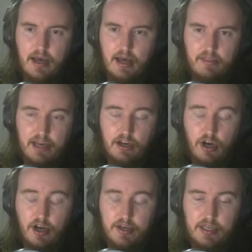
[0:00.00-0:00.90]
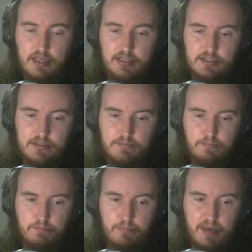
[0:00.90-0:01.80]
That card is
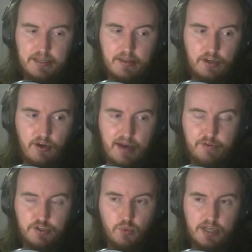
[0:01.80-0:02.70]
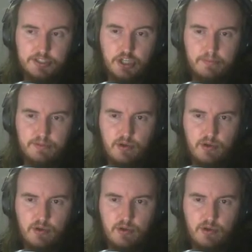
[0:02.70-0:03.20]
better than your average 1-drop.